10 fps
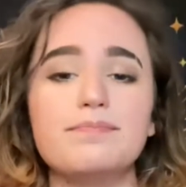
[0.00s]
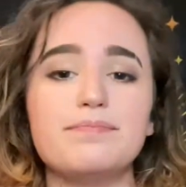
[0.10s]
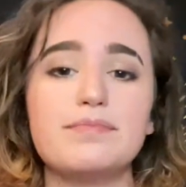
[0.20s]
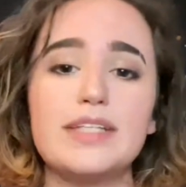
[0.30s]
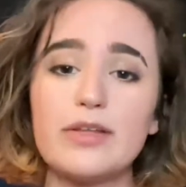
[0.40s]

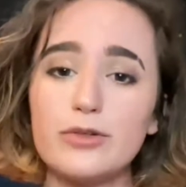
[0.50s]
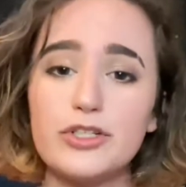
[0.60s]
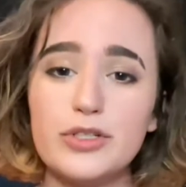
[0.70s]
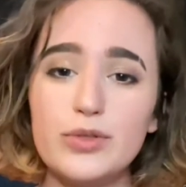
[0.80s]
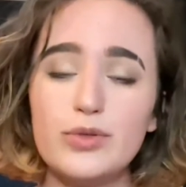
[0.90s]
The other
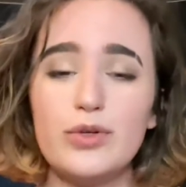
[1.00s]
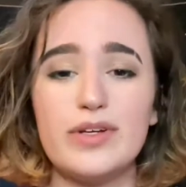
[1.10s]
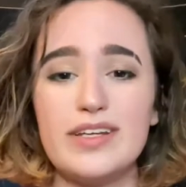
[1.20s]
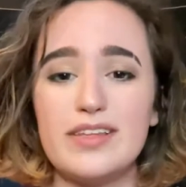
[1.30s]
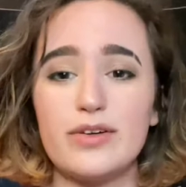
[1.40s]
two, you
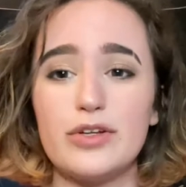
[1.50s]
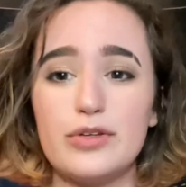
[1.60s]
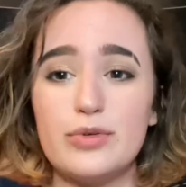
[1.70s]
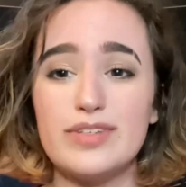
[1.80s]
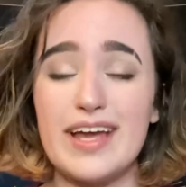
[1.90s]
can either
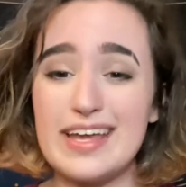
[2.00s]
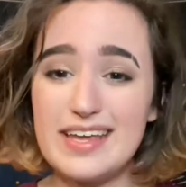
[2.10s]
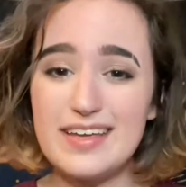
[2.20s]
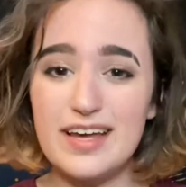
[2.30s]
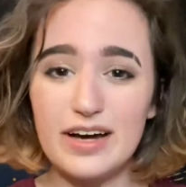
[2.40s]
use a
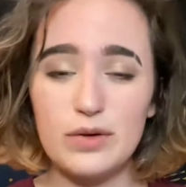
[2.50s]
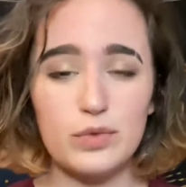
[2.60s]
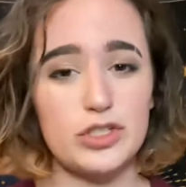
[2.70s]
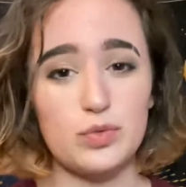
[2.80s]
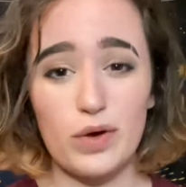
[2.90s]
heat gun,
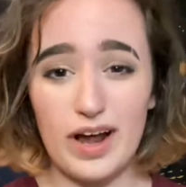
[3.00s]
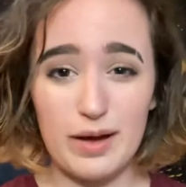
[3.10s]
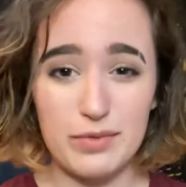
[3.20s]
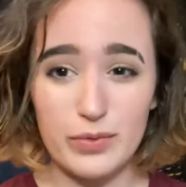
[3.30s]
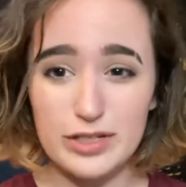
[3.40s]
which is what
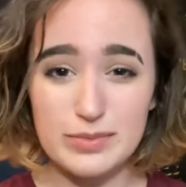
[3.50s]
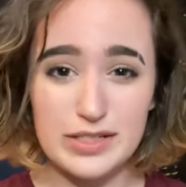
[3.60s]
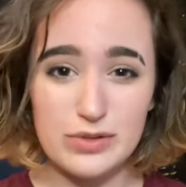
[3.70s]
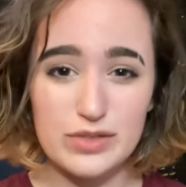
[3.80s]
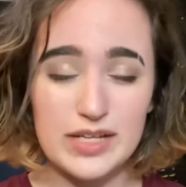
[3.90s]
I'm going to be
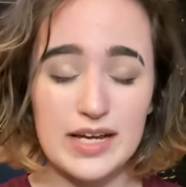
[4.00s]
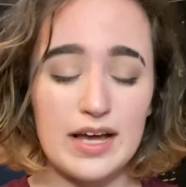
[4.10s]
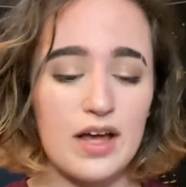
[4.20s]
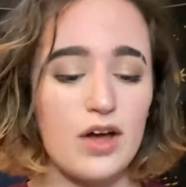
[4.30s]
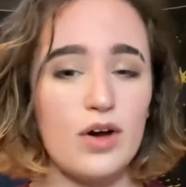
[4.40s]
using,
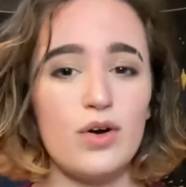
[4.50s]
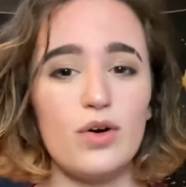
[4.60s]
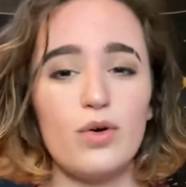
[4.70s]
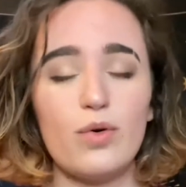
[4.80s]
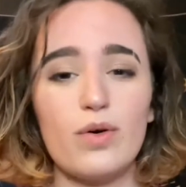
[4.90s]

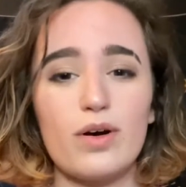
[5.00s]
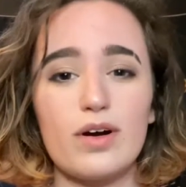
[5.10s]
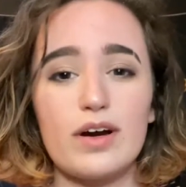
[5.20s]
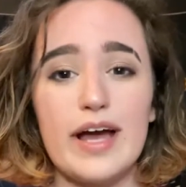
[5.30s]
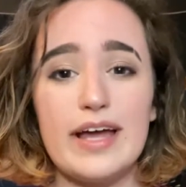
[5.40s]

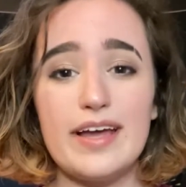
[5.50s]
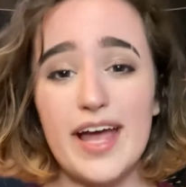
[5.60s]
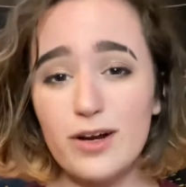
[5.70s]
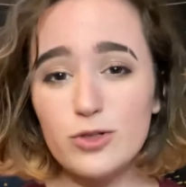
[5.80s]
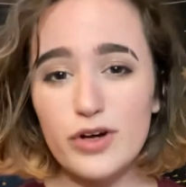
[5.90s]
or a
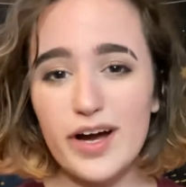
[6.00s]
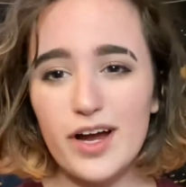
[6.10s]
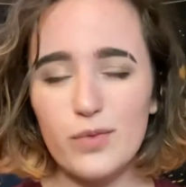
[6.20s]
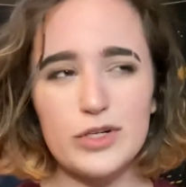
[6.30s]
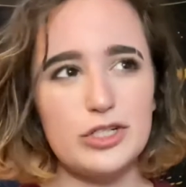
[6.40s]
hair
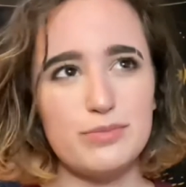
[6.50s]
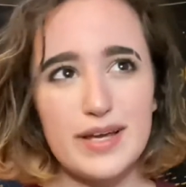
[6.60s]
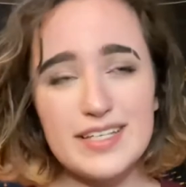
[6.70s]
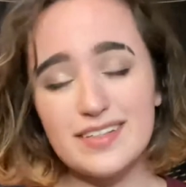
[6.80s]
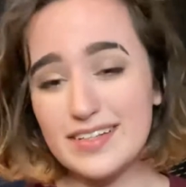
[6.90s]
dryer, which is
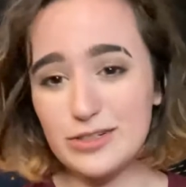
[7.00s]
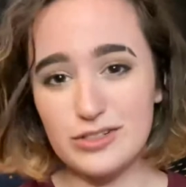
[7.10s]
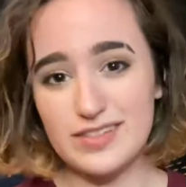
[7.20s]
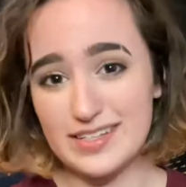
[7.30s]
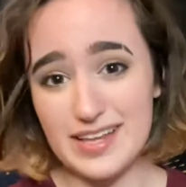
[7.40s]
basically
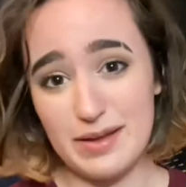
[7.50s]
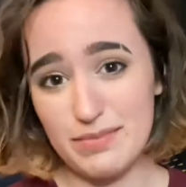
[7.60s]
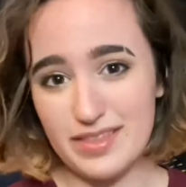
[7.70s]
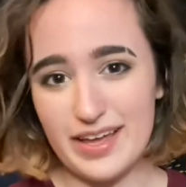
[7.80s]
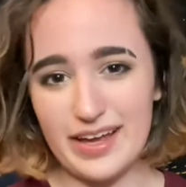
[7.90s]
just the same
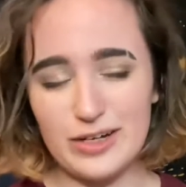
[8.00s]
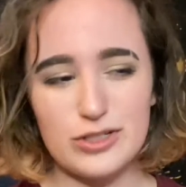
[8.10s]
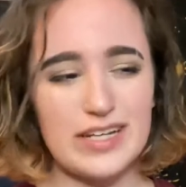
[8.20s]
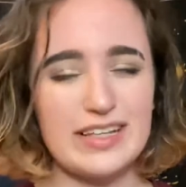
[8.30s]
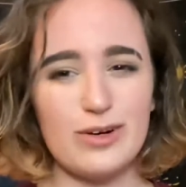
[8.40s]
thing,
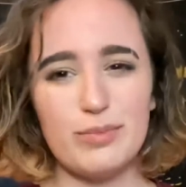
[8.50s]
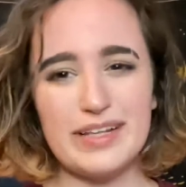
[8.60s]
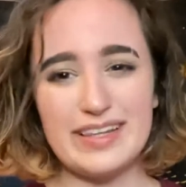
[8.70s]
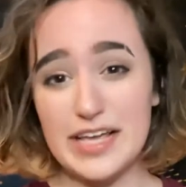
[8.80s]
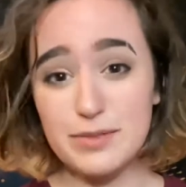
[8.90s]
just a little
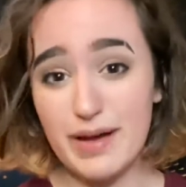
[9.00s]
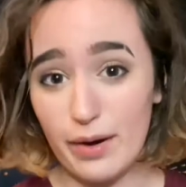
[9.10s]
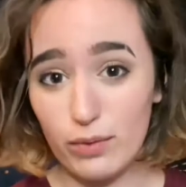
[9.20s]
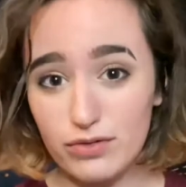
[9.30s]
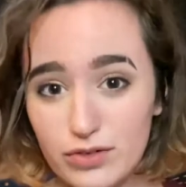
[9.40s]
bit less
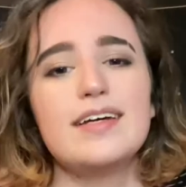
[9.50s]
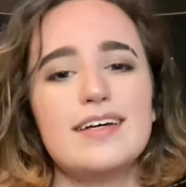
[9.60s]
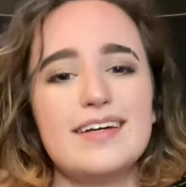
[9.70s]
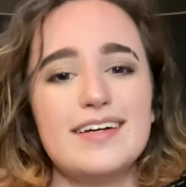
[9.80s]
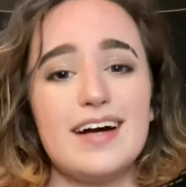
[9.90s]
powerful.
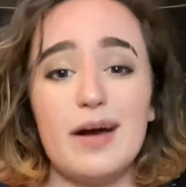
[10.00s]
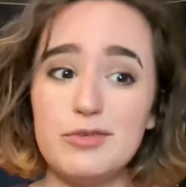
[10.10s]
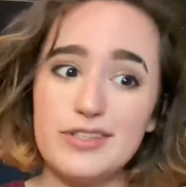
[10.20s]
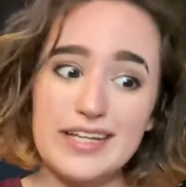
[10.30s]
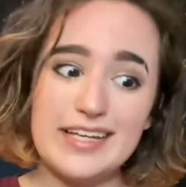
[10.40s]
I'm
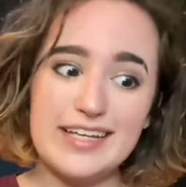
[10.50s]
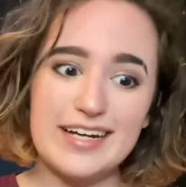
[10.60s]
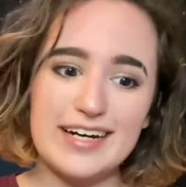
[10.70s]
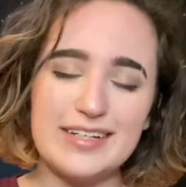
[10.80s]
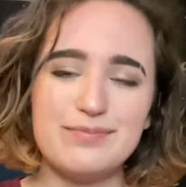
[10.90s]
using the heat
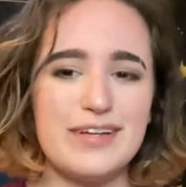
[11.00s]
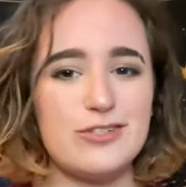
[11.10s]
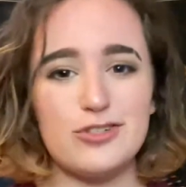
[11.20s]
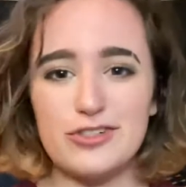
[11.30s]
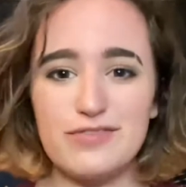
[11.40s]
gun. It's
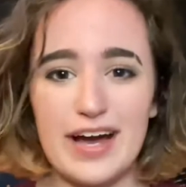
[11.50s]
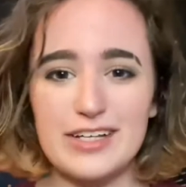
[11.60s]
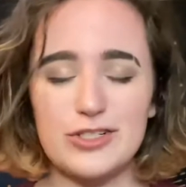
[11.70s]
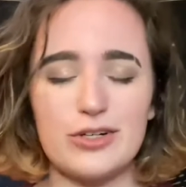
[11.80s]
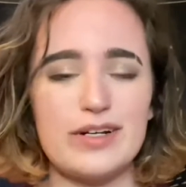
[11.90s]
just
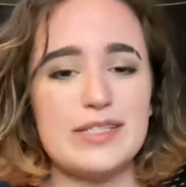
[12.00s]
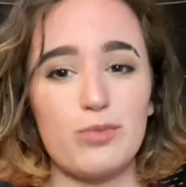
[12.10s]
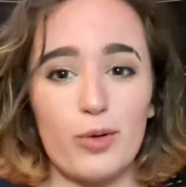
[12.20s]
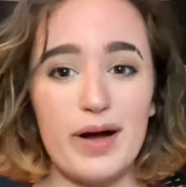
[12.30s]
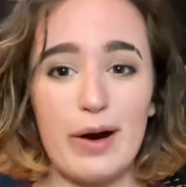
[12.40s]
faster, it's
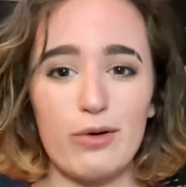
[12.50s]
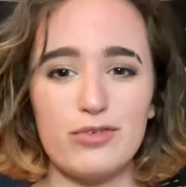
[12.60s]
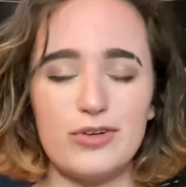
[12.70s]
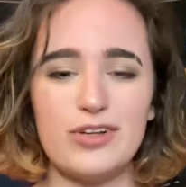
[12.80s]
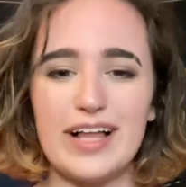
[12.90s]
more
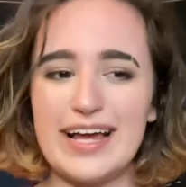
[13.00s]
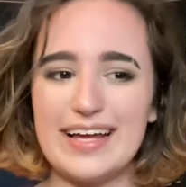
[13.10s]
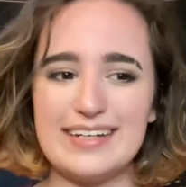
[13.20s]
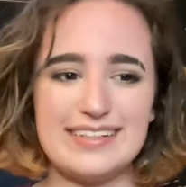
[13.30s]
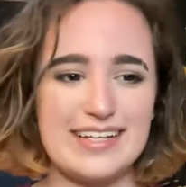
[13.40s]
powerful,
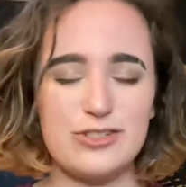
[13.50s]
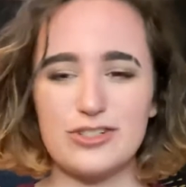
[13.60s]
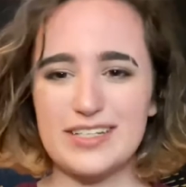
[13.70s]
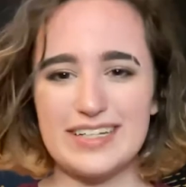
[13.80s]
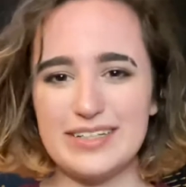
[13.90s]
and it's
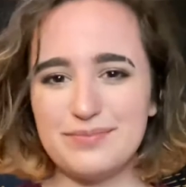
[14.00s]
just gonna